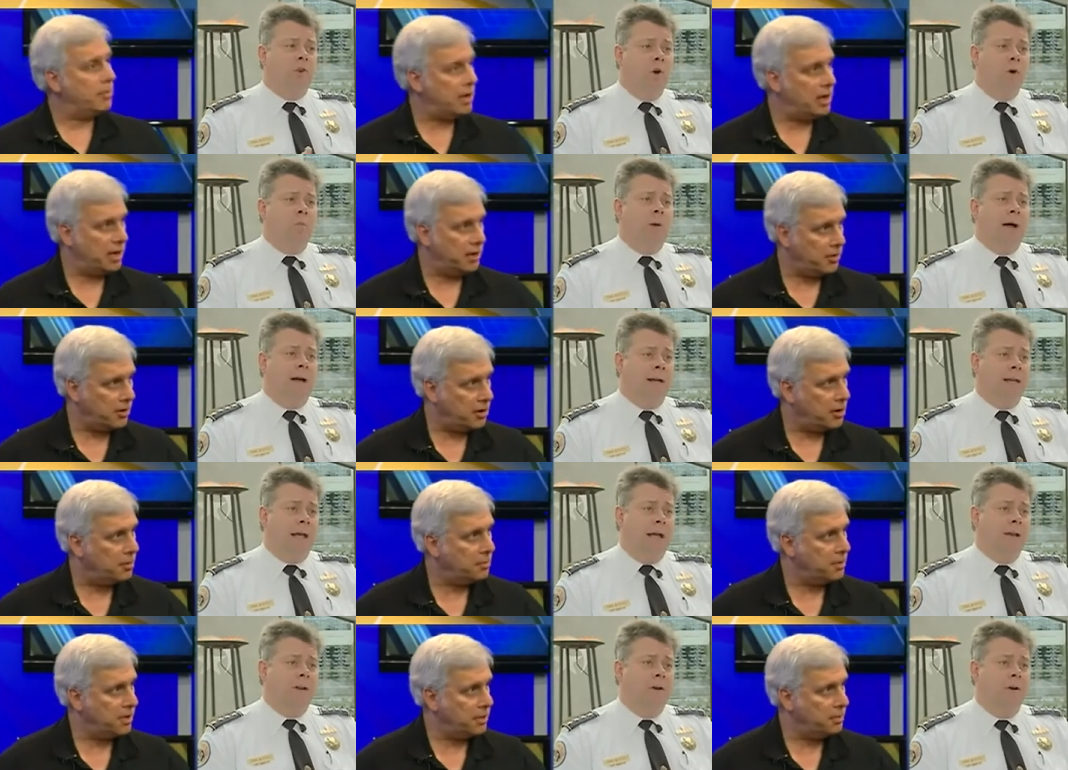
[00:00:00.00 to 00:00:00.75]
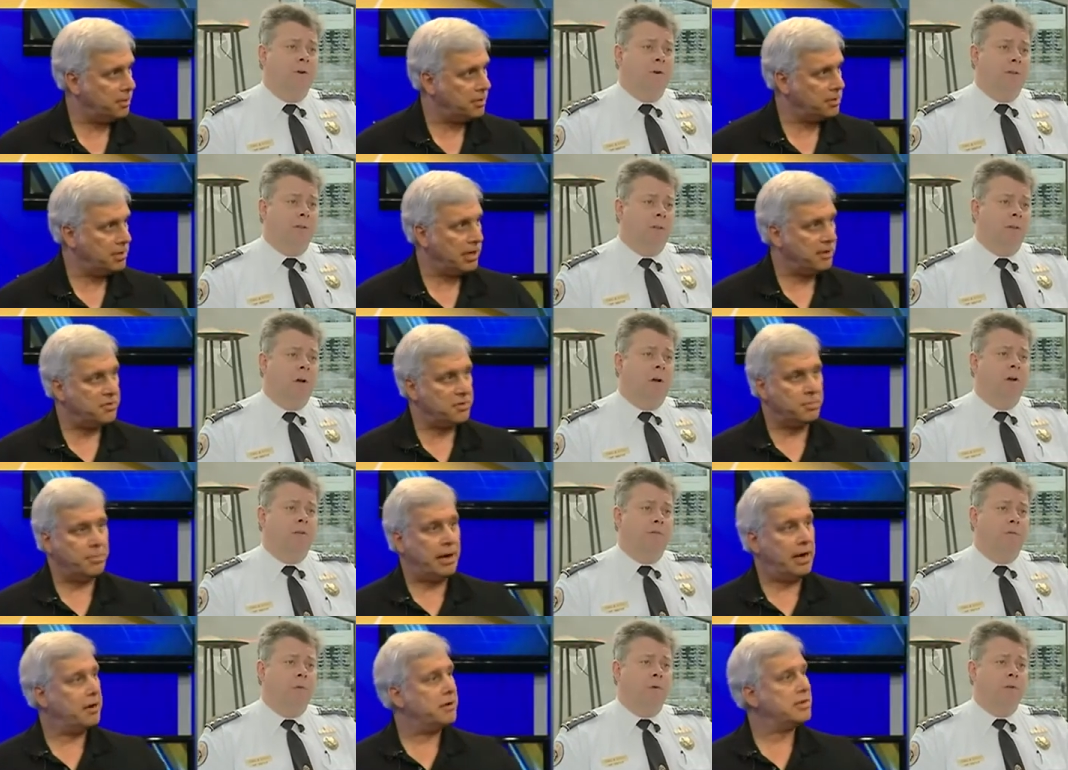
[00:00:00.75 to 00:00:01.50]
Speaker 1: hiring our people. Jefferson
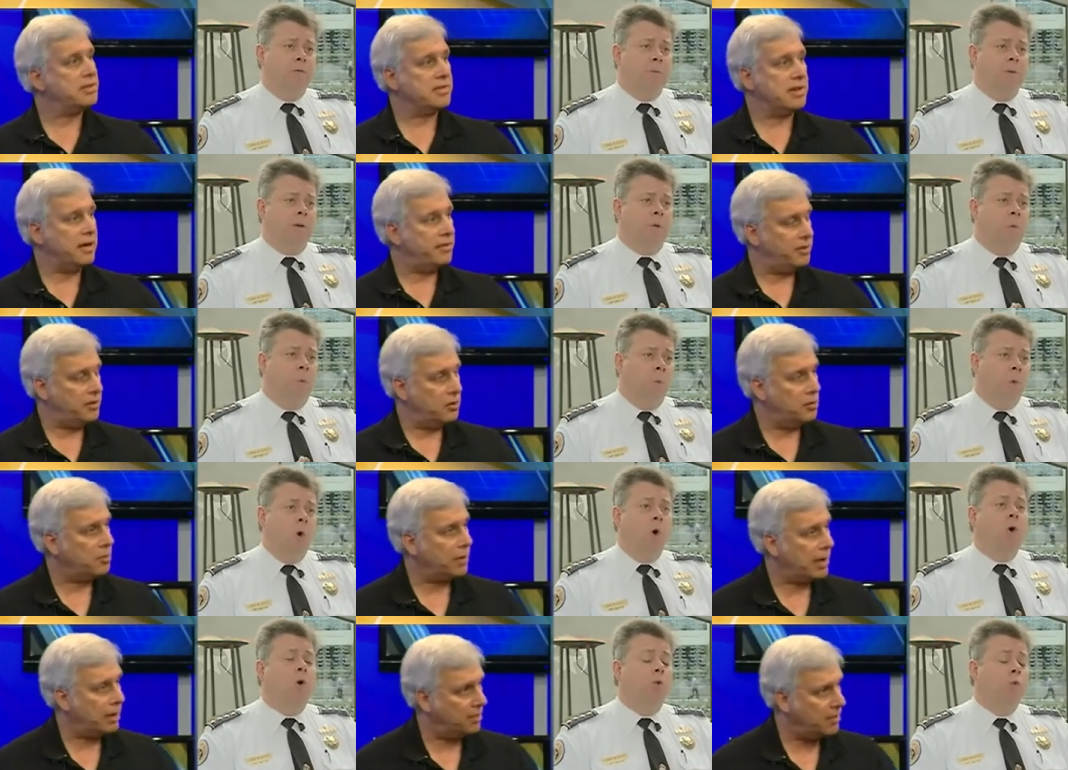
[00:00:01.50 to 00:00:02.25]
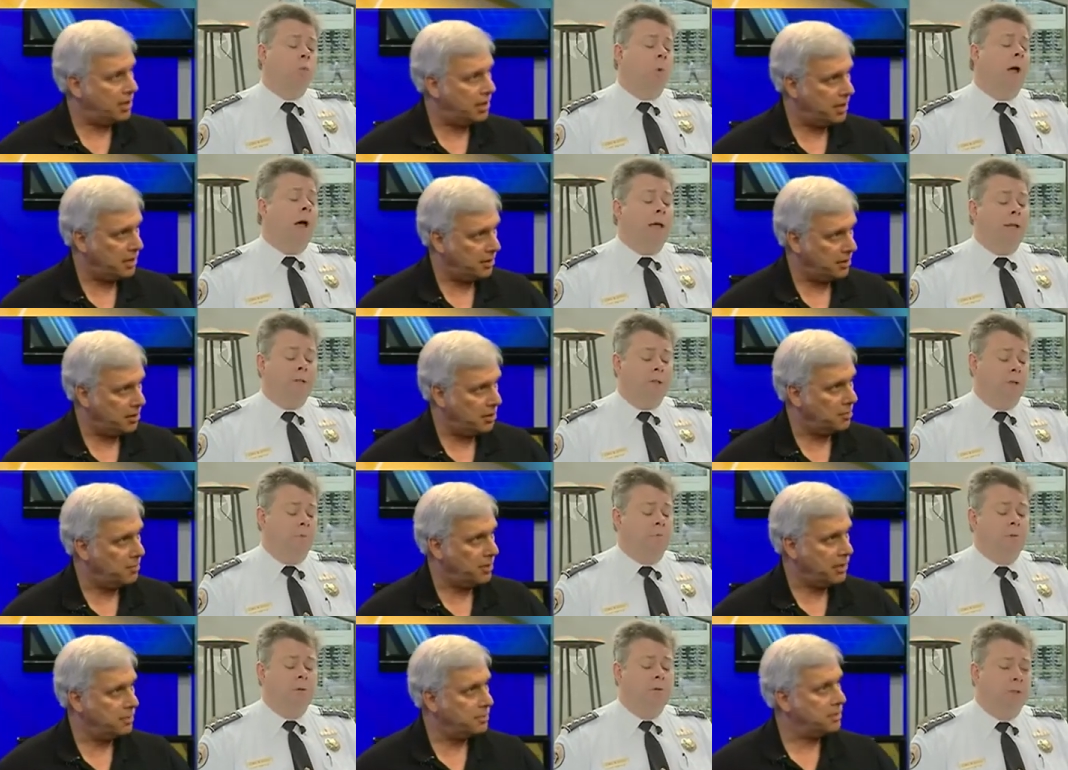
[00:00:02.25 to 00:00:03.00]
Parish is having no problem hiring our
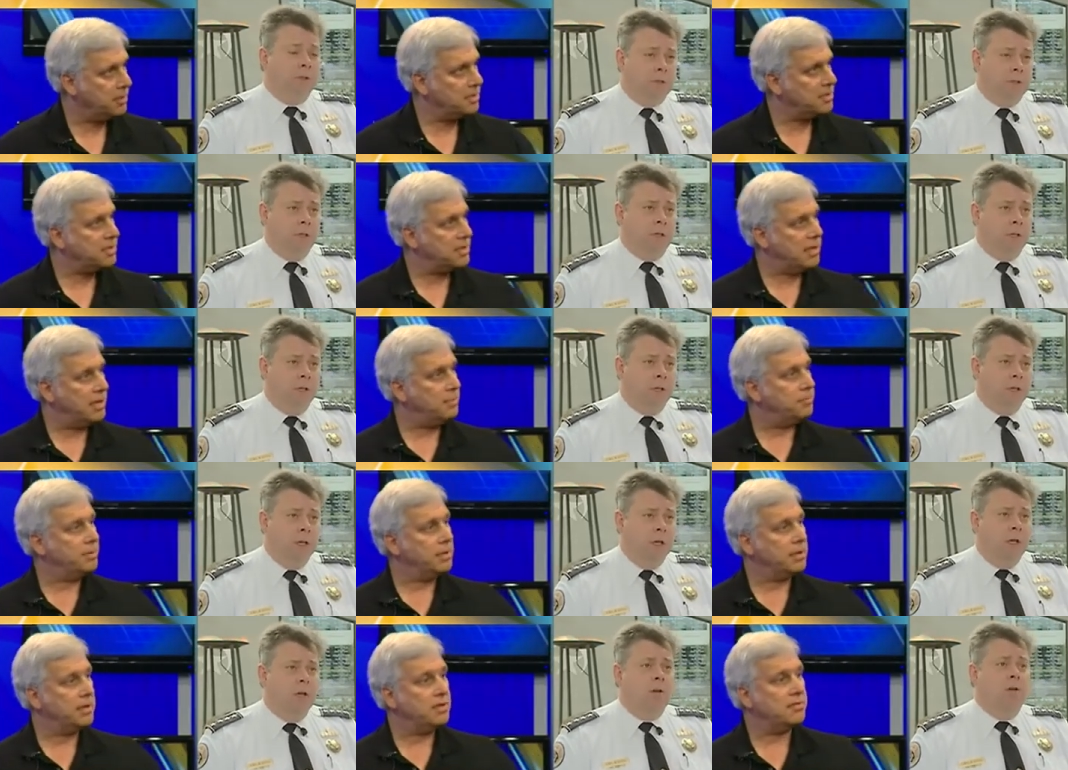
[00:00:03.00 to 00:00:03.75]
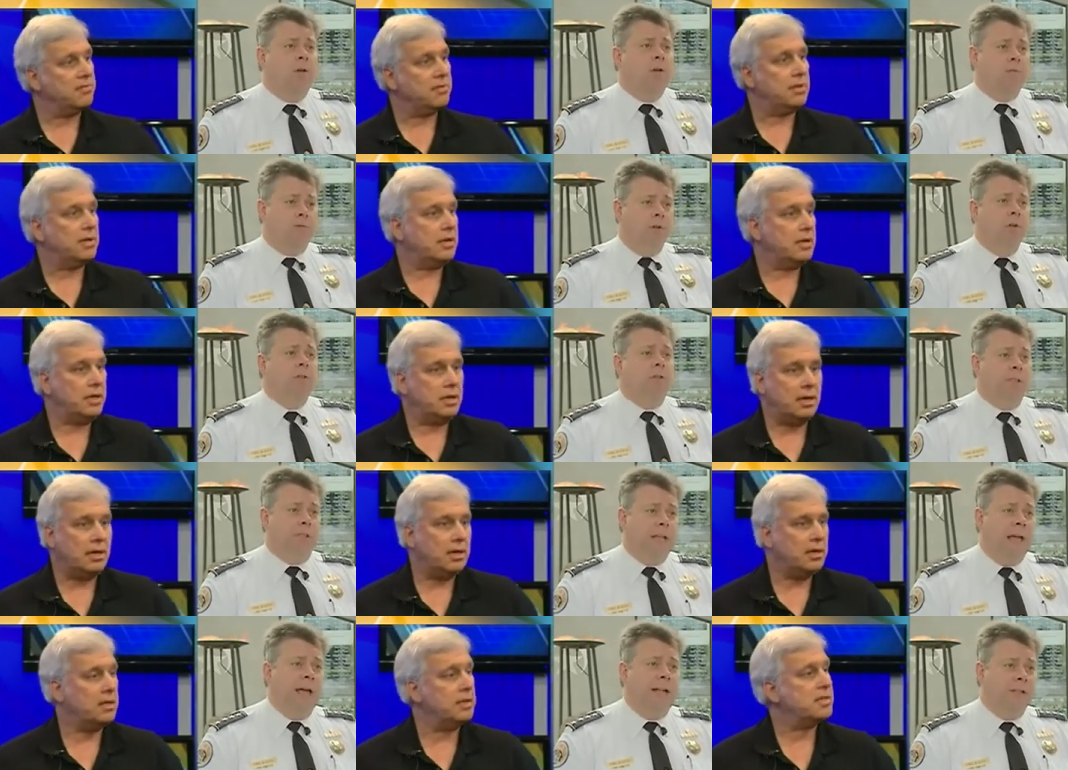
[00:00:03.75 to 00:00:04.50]
people. State police, uh,
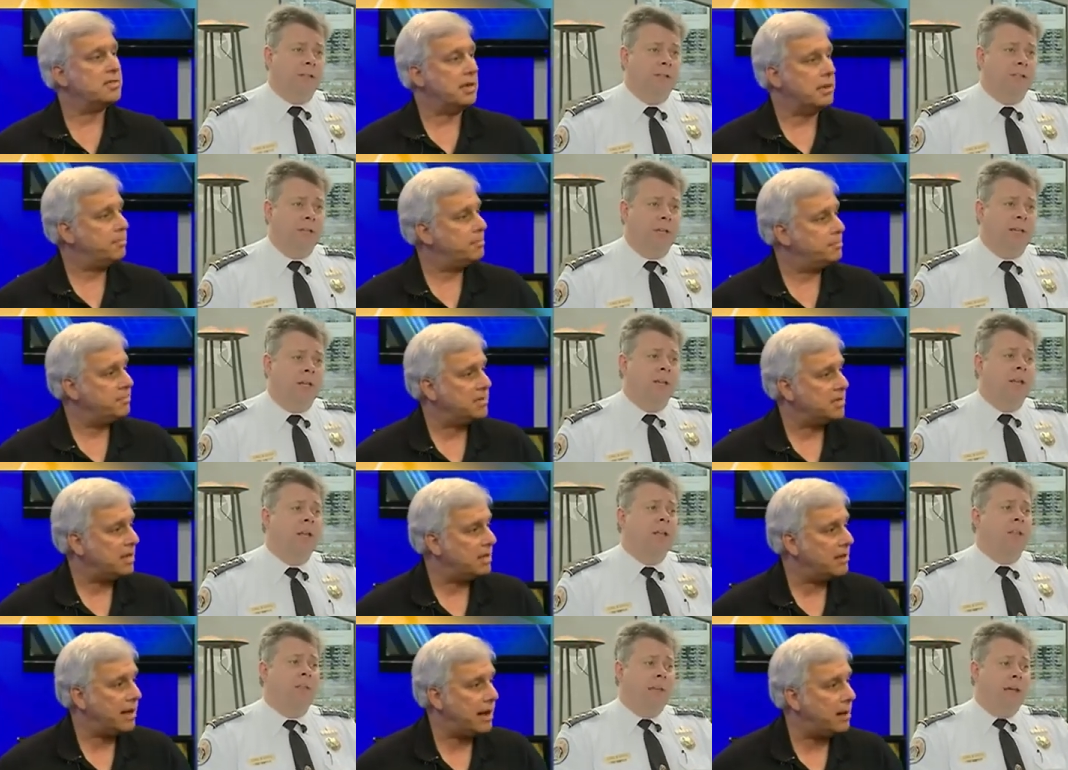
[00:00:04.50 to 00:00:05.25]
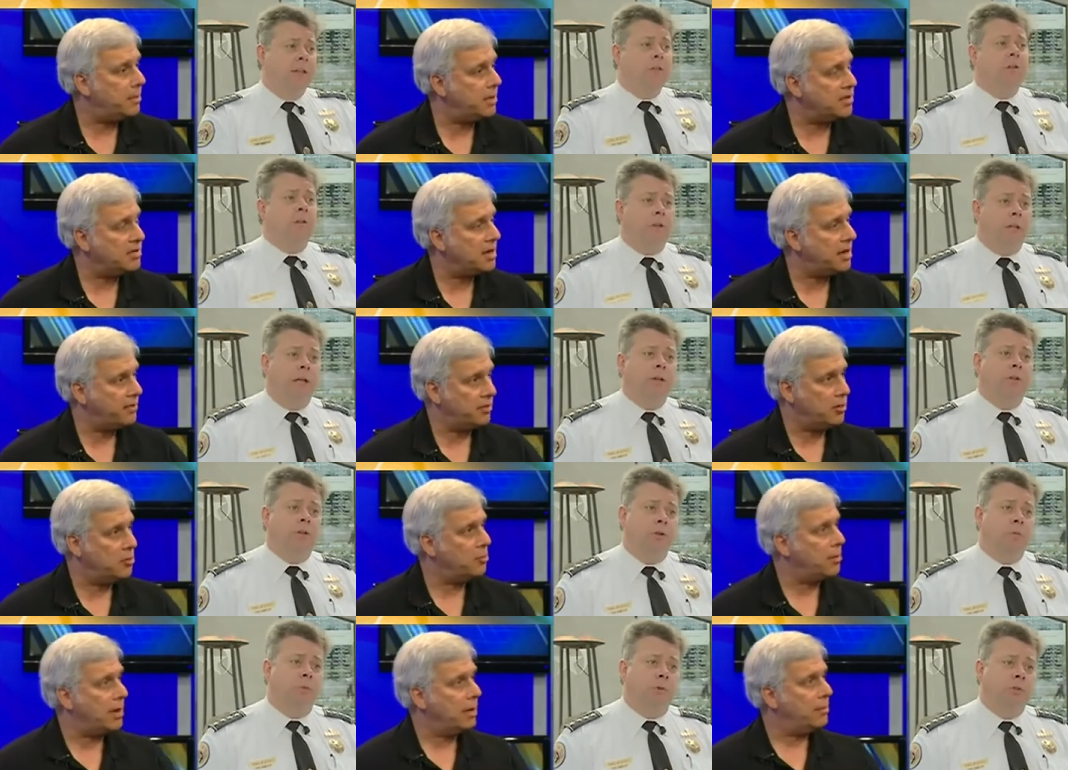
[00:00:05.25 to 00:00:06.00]
uh St. St. Tammany is having
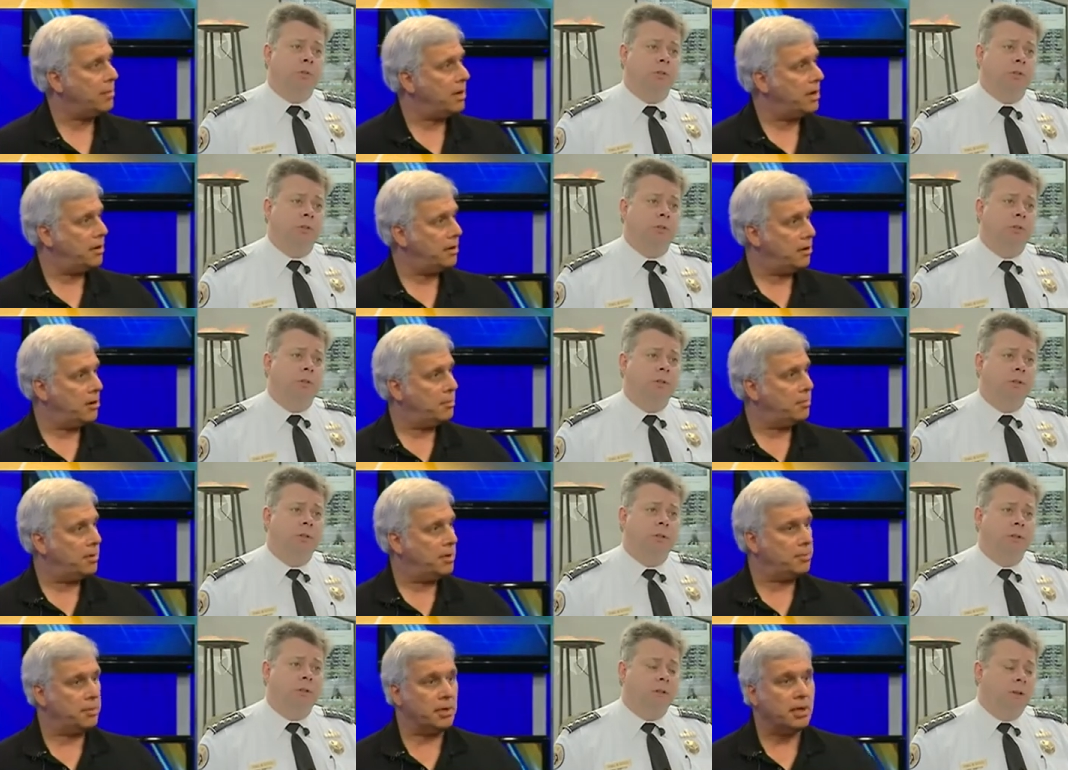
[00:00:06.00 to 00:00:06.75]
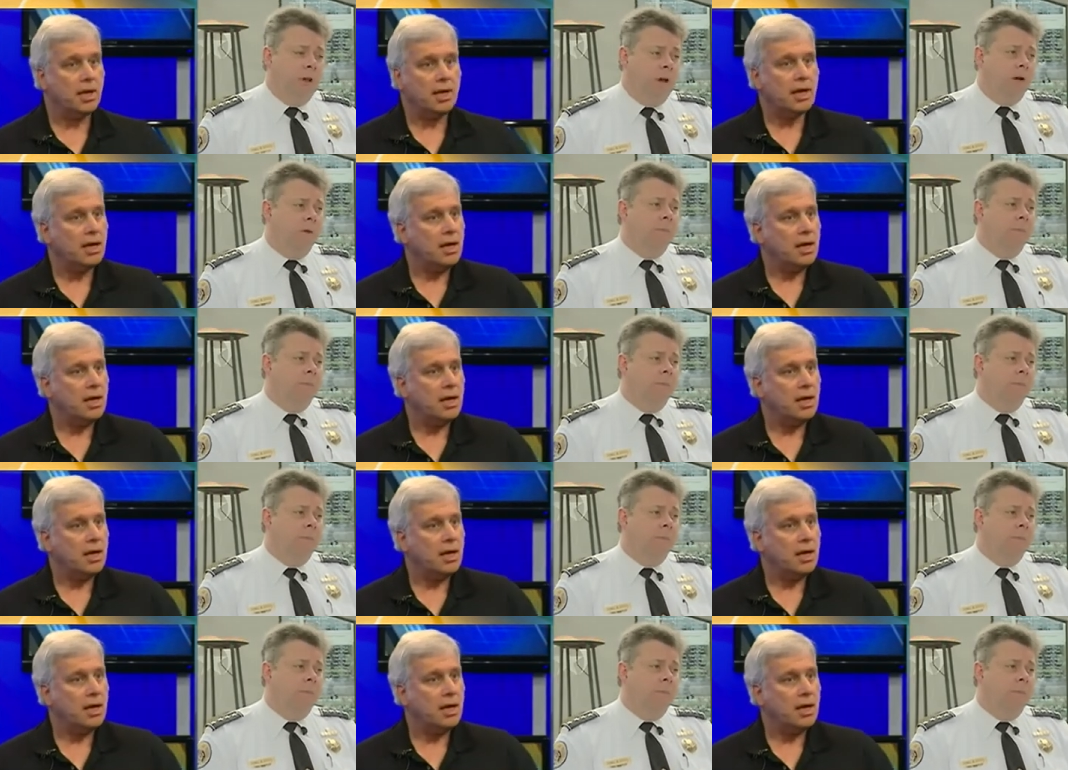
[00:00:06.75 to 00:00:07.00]
no problem hiring our people.